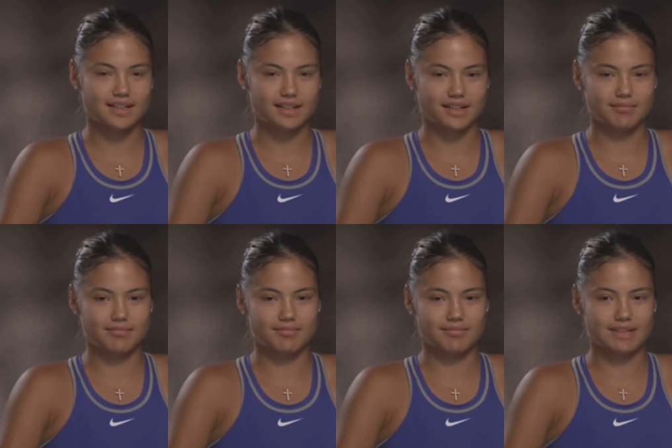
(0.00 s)

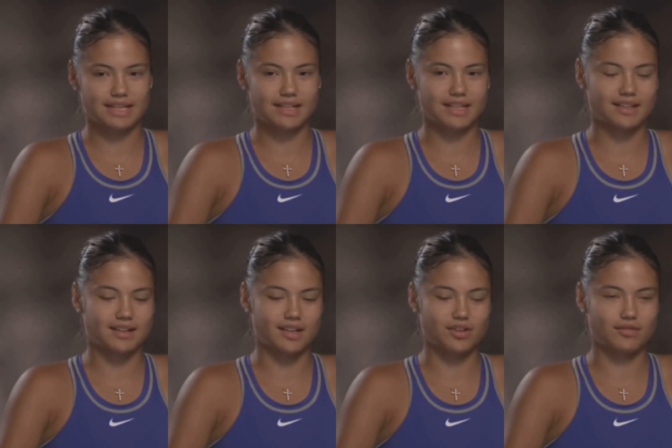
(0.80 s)
and I
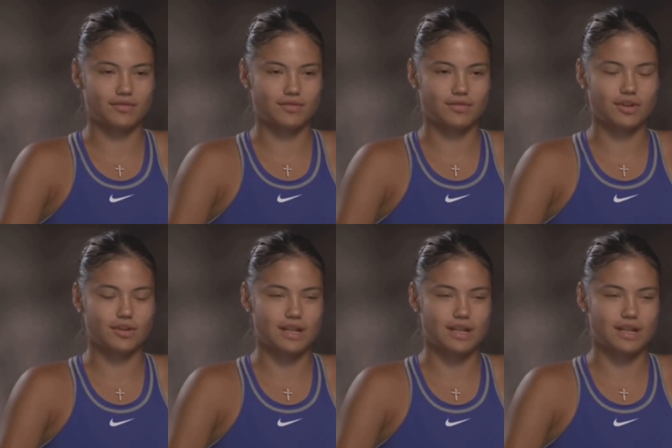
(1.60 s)
kind of know